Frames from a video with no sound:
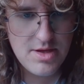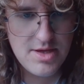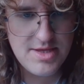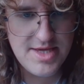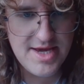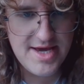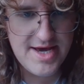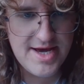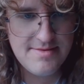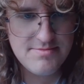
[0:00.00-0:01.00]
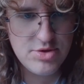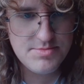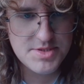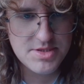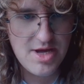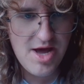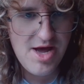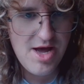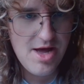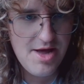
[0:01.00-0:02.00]
Yeah. Oops.
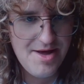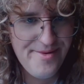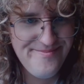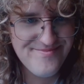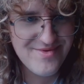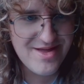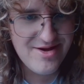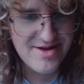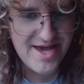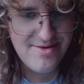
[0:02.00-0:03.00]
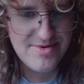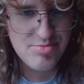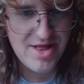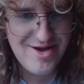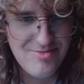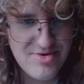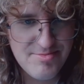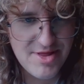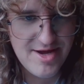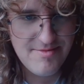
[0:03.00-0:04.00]
Okay, we play
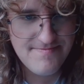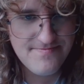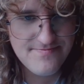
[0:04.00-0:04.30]
on.